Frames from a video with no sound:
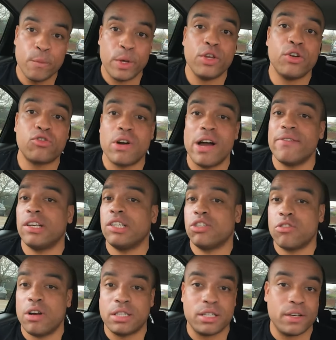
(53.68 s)
with your driving
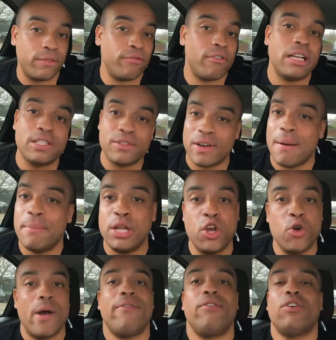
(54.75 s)
instructor, friends, family,
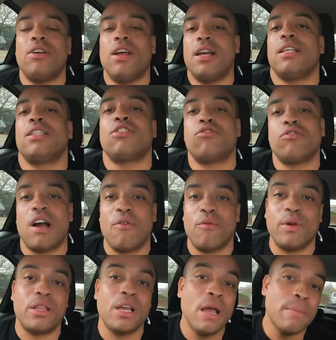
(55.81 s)
whoever you're learning to
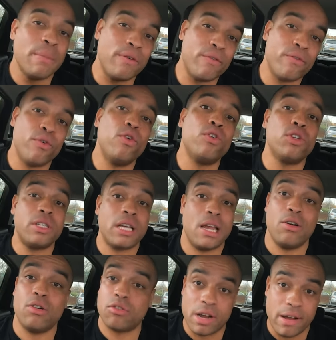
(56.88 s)
drive with before you
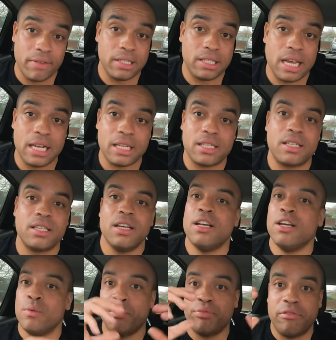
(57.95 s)
take your driving test.
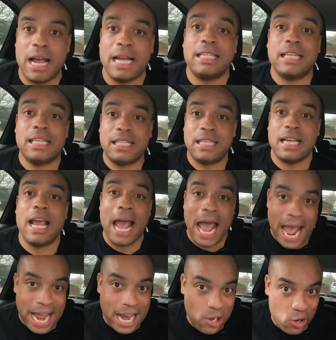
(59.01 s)
Practice it
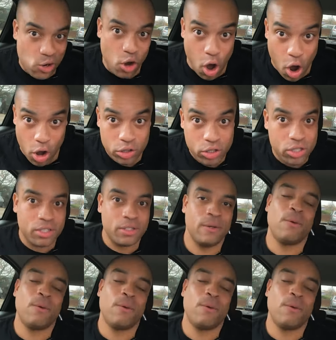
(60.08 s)
a lot.